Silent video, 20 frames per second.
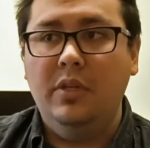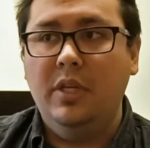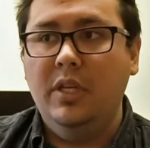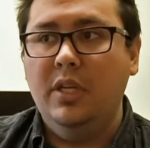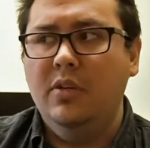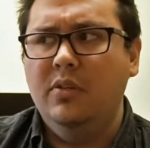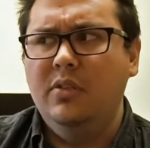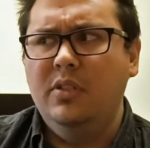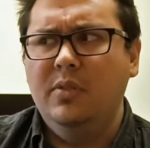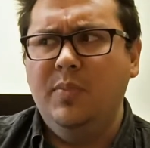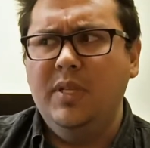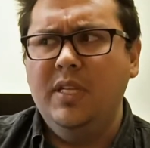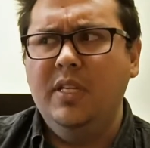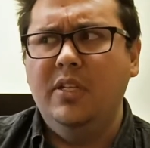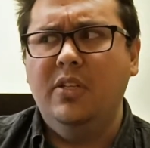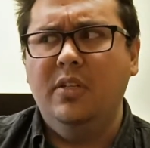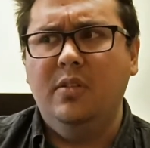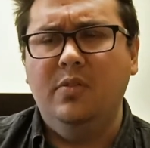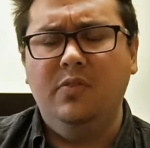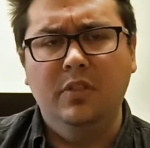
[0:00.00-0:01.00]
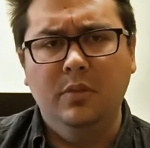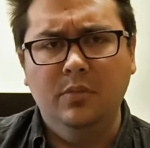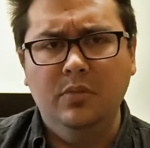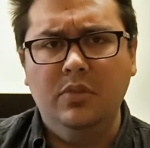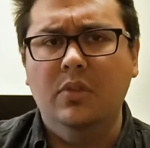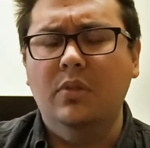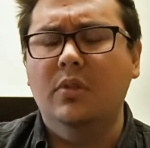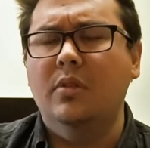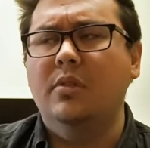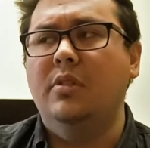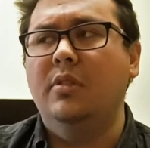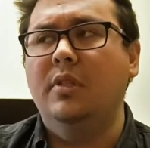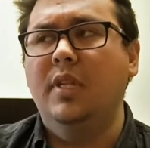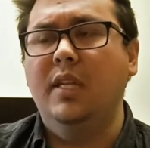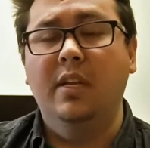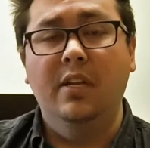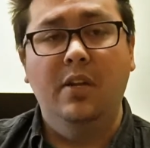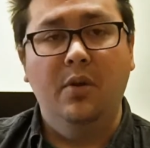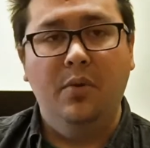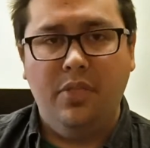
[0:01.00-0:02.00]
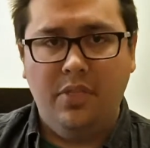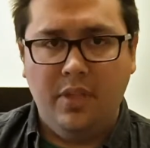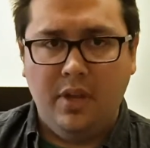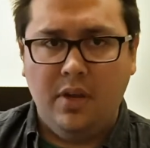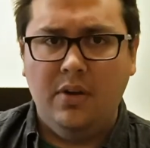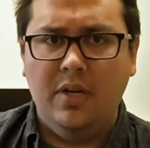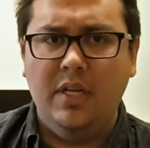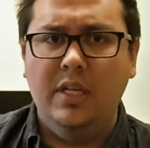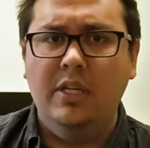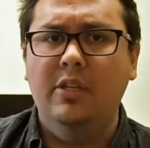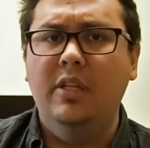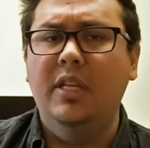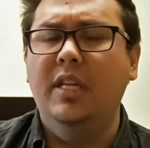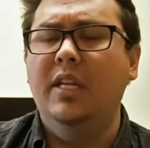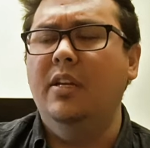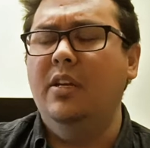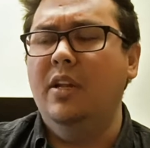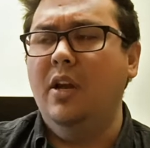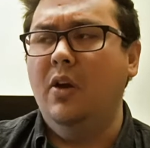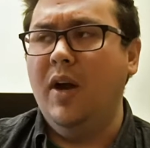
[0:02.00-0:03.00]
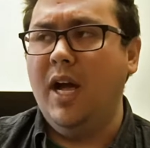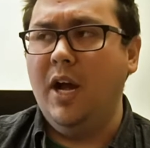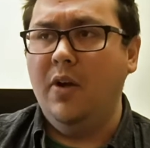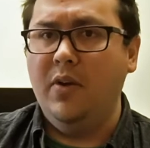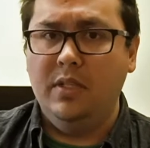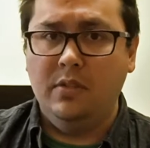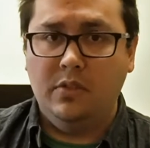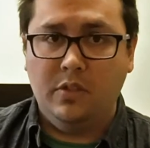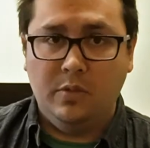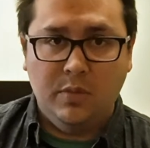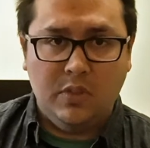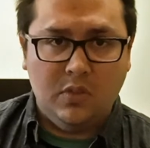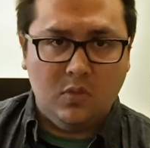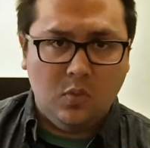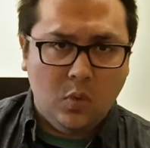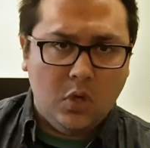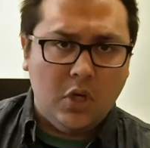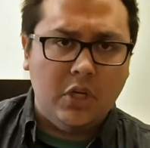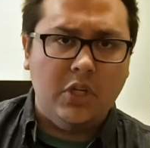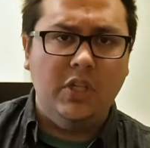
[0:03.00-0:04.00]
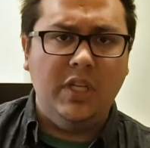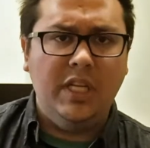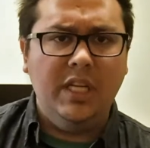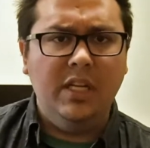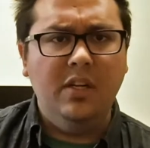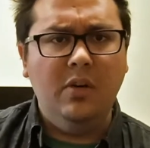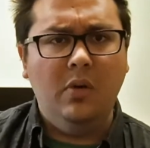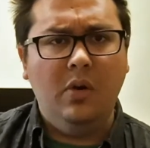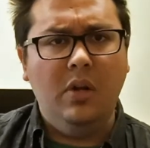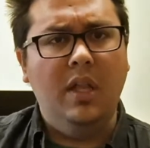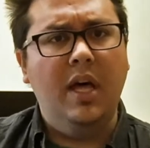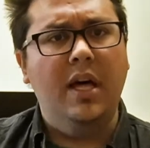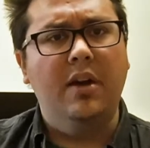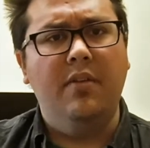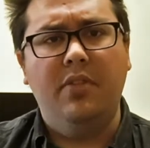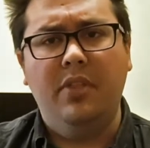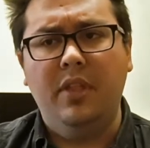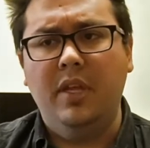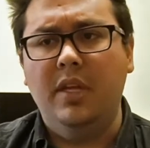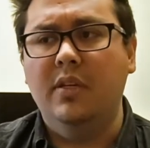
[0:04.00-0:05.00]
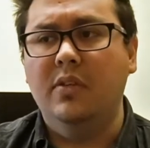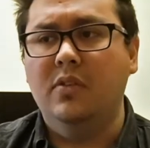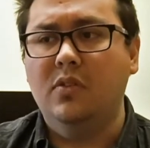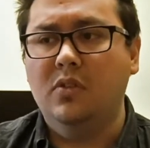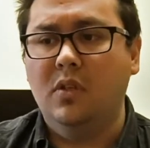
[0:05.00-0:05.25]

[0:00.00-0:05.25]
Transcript: You know, to be a good film scorist, you need to know theory, you need to know how instruments work, you need to know a lot of things.